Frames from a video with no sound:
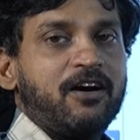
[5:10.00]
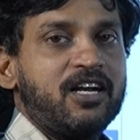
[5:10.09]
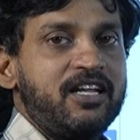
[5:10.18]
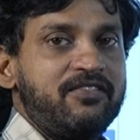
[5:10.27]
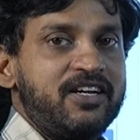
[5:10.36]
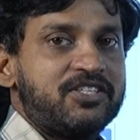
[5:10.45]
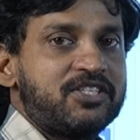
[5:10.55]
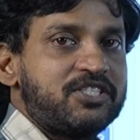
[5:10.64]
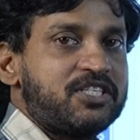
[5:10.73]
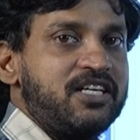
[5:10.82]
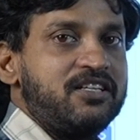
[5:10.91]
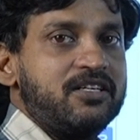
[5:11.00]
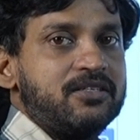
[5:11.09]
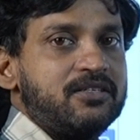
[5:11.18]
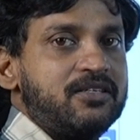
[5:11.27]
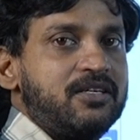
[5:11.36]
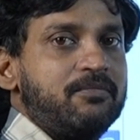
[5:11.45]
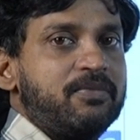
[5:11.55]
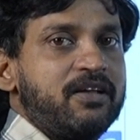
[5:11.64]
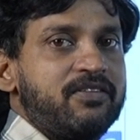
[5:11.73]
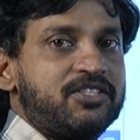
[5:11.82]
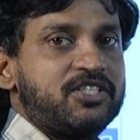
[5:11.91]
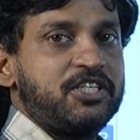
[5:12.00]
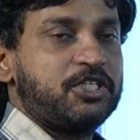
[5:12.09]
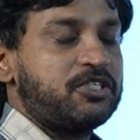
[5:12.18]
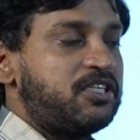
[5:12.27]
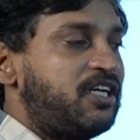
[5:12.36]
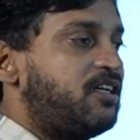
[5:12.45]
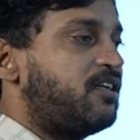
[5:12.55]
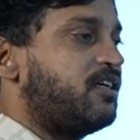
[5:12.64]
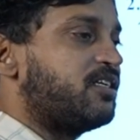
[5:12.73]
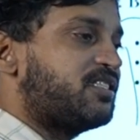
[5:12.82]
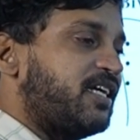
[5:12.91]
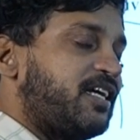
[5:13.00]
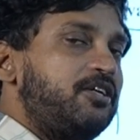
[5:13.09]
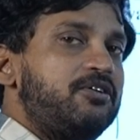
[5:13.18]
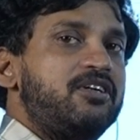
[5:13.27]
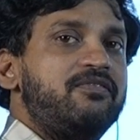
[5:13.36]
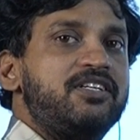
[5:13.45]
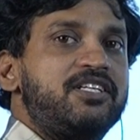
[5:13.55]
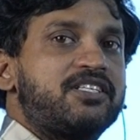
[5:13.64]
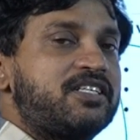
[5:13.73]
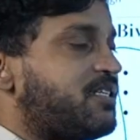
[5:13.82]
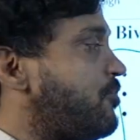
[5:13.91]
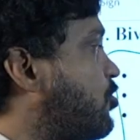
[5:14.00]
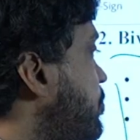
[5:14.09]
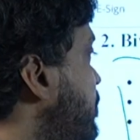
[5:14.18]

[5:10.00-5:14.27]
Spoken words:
Already we discussed in the previous session. In the second unit, we discussed about the